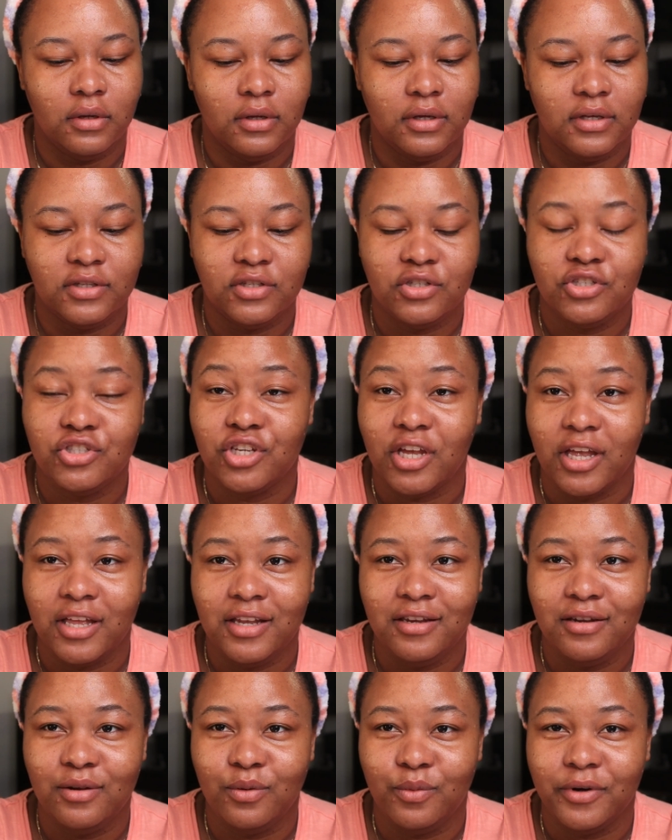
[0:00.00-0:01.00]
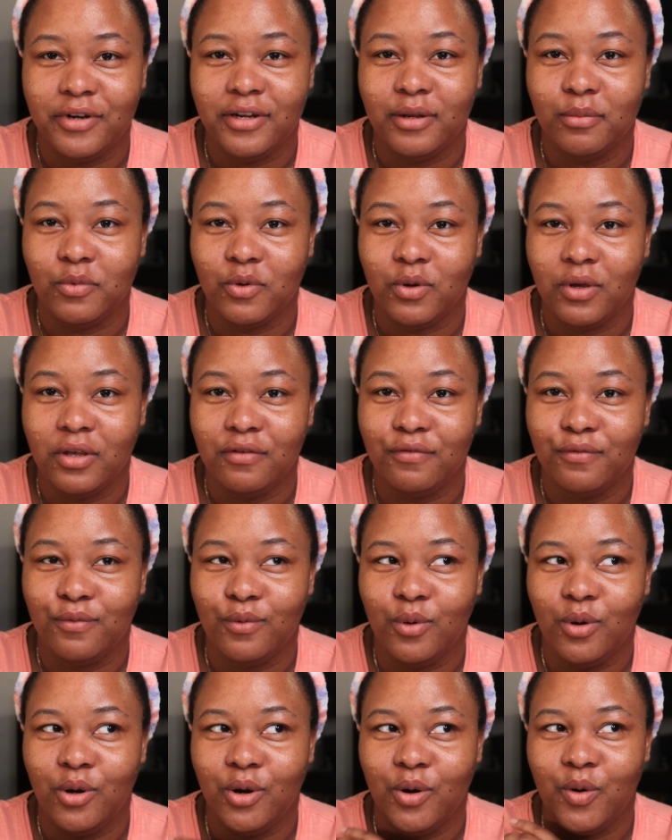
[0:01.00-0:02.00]
Is shiny the word I'm looking
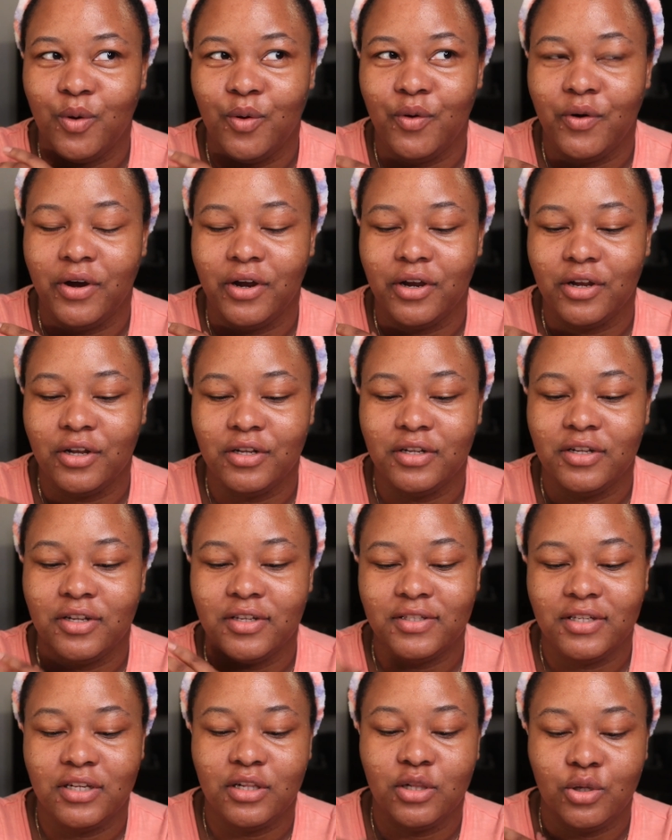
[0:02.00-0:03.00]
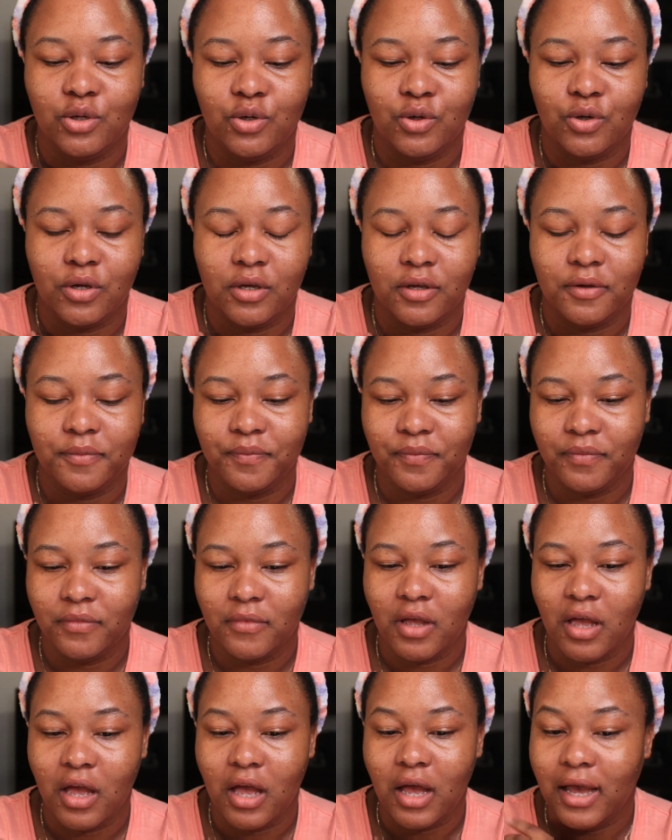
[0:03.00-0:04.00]
for, or does it look
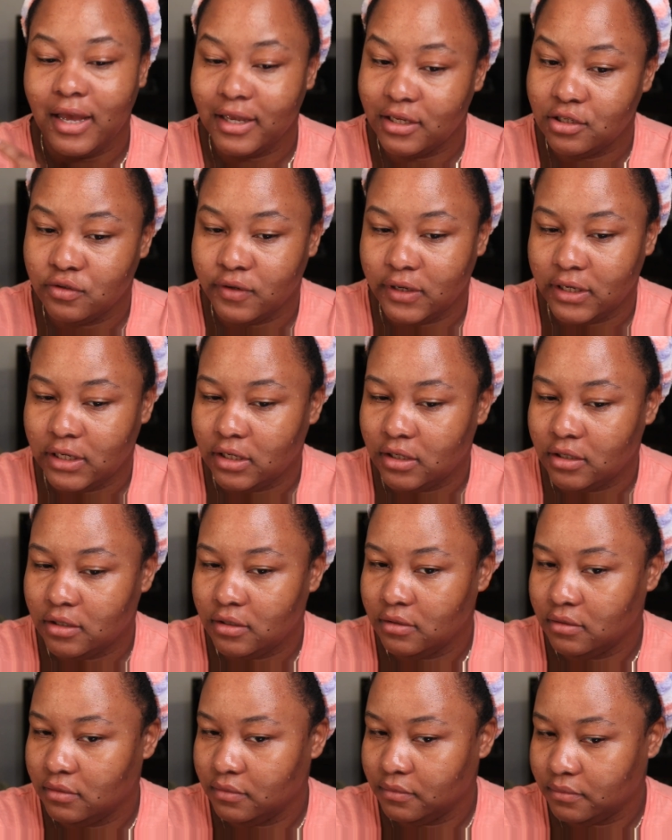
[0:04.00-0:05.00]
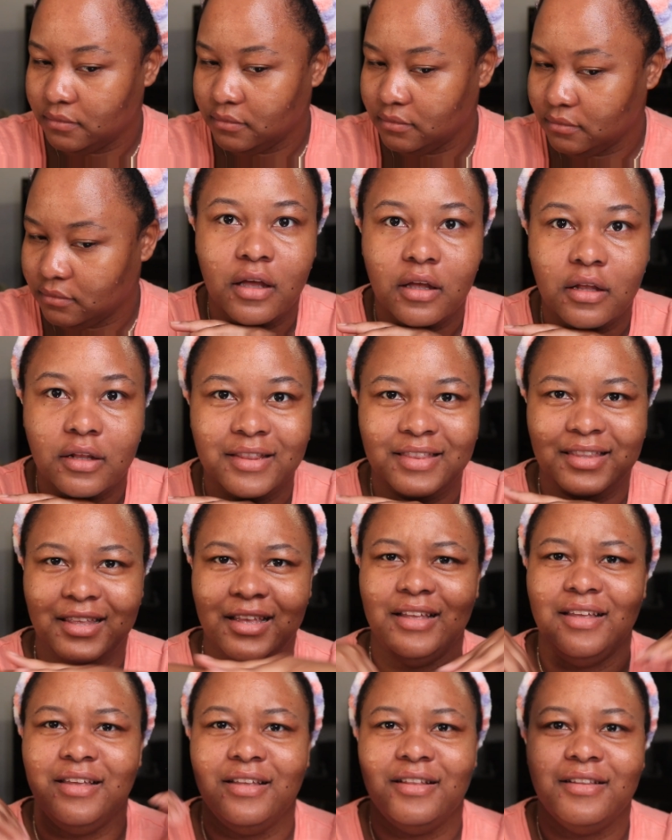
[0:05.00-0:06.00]
hydrated?
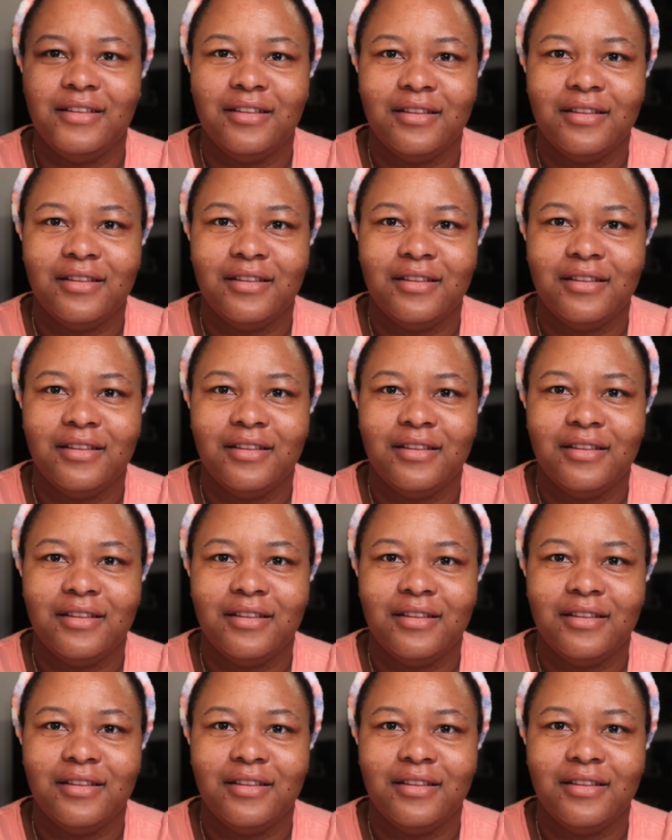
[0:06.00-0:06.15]
That